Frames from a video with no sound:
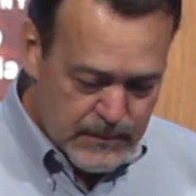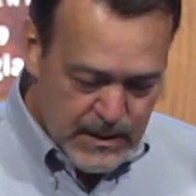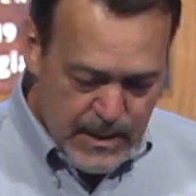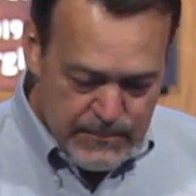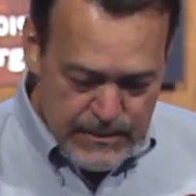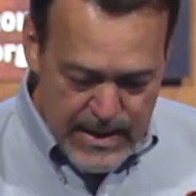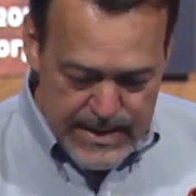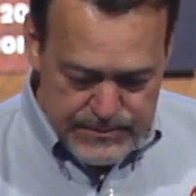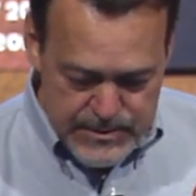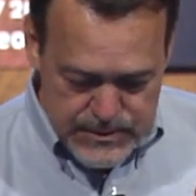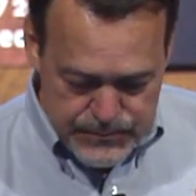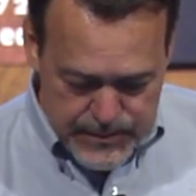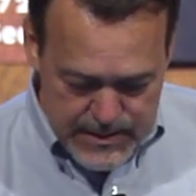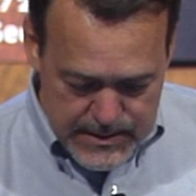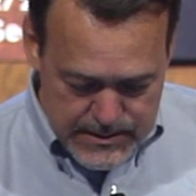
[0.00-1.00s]
A map
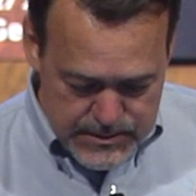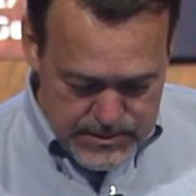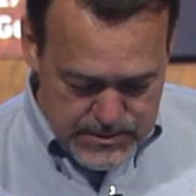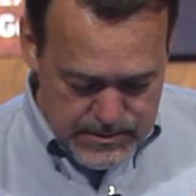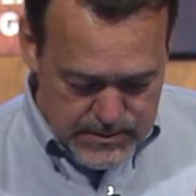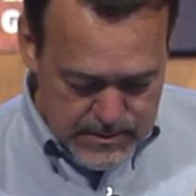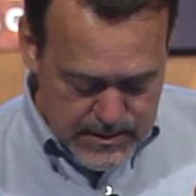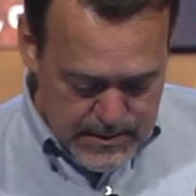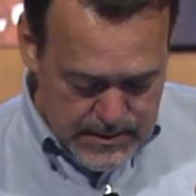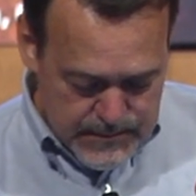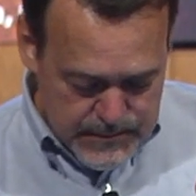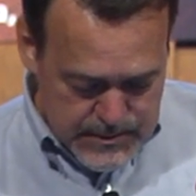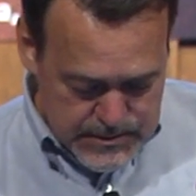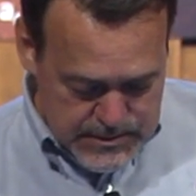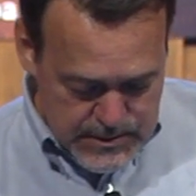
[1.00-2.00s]
speaks to
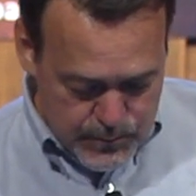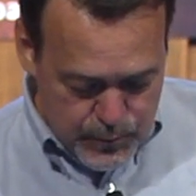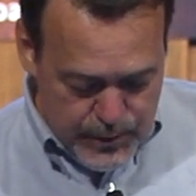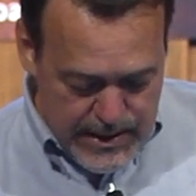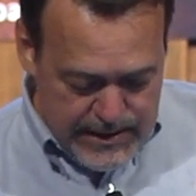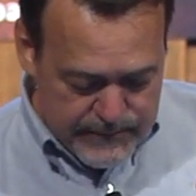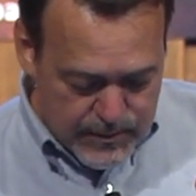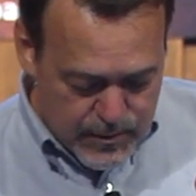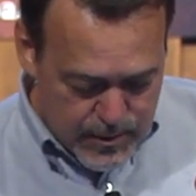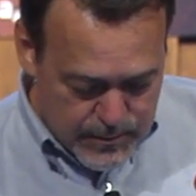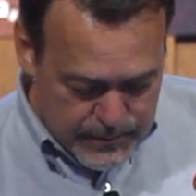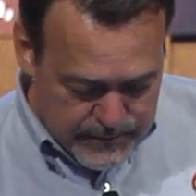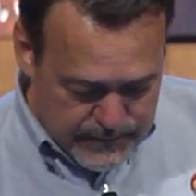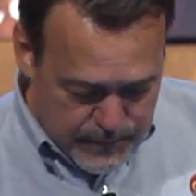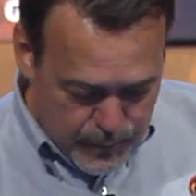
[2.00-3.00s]
someone having
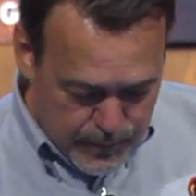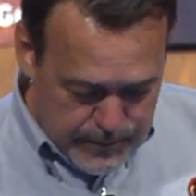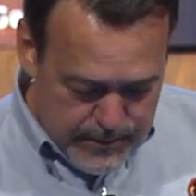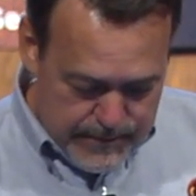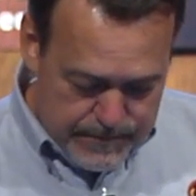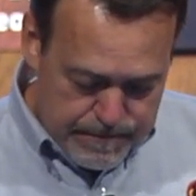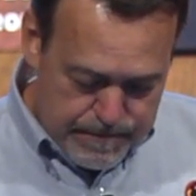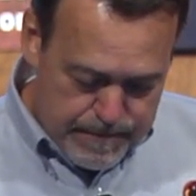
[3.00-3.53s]
gone before them.